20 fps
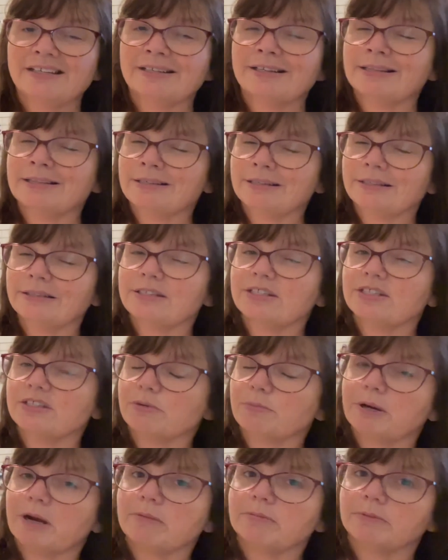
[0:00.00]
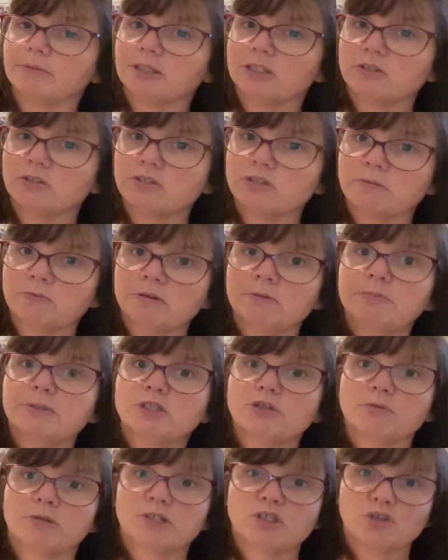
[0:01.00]
and I think this will probably go somewhere
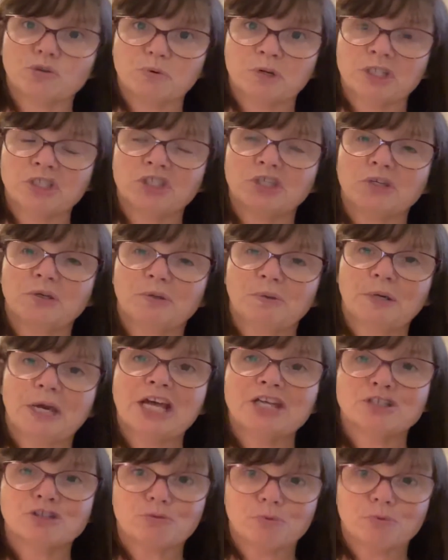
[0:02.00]
between $22 and